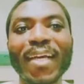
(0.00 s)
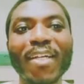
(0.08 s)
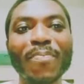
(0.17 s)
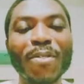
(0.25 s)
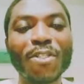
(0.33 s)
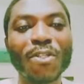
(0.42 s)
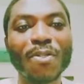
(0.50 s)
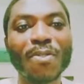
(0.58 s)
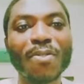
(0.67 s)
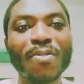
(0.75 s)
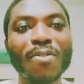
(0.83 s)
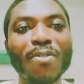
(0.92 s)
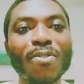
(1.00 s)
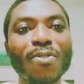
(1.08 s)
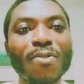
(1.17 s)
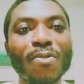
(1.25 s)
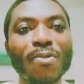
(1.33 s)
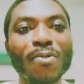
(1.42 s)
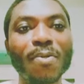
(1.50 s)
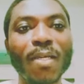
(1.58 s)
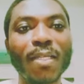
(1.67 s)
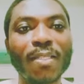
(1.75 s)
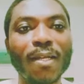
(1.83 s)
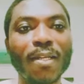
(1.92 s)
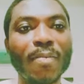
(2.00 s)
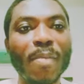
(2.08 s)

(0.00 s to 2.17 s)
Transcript: admission to Italy?